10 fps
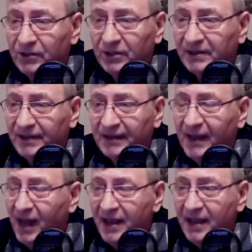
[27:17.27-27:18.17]
Jesus
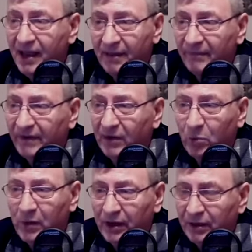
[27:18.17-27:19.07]
said, I am the
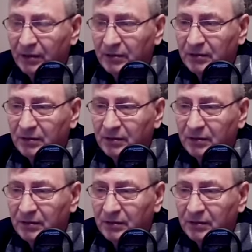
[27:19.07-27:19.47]
way.